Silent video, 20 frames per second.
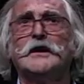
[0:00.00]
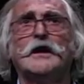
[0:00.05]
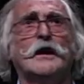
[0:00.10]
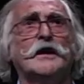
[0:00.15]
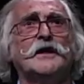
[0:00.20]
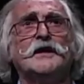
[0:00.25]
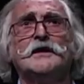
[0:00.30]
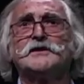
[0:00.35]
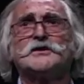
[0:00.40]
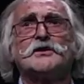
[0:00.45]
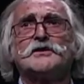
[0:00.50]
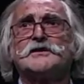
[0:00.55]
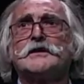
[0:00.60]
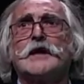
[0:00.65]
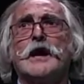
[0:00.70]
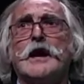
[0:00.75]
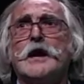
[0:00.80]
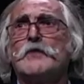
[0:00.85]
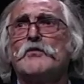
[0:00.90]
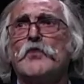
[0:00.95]
in the
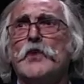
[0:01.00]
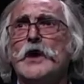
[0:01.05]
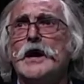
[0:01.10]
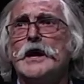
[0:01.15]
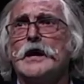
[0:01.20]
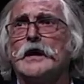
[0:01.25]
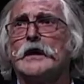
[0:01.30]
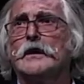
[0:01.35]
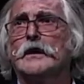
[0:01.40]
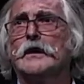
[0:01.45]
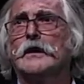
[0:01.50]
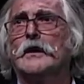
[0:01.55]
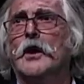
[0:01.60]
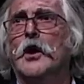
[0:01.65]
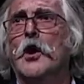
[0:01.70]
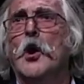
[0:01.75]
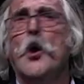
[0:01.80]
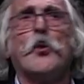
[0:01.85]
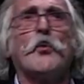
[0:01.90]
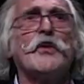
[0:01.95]
same way.
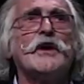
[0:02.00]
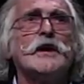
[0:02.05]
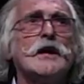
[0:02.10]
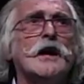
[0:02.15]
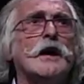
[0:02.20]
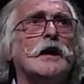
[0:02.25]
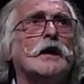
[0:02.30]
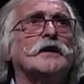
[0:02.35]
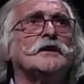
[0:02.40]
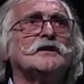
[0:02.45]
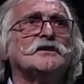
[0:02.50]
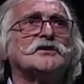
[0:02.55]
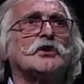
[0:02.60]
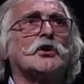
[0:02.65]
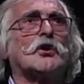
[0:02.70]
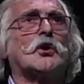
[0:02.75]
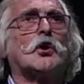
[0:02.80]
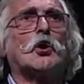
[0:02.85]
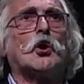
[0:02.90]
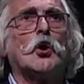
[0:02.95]
We are in the
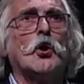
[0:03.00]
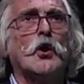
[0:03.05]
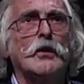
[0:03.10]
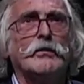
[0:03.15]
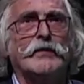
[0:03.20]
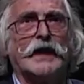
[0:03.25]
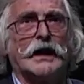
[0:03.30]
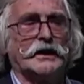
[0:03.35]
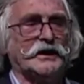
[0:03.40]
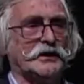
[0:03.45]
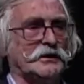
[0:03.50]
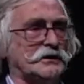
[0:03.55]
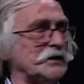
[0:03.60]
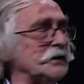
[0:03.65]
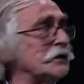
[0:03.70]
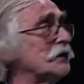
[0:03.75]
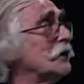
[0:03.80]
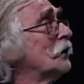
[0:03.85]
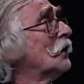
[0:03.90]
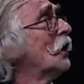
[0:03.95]
globality.
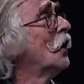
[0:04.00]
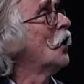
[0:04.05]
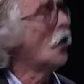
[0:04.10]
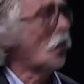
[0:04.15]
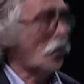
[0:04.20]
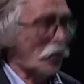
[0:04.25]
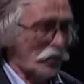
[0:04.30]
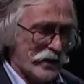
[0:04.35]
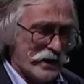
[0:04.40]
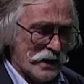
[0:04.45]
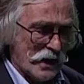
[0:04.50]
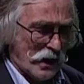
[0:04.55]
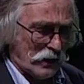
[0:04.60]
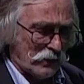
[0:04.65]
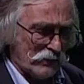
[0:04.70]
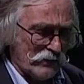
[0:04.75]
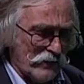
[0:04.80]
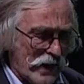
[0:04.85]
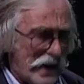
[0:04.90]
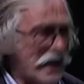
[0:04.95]
We are
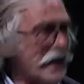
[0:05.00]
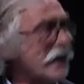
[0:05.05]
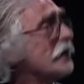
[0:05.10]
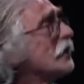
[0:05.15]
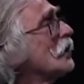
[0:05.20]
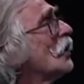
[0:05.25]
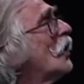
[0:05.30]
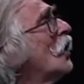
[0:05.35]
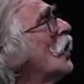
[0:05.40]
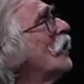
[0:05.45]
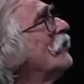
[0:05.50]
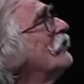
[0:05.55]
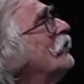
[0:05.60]
made of a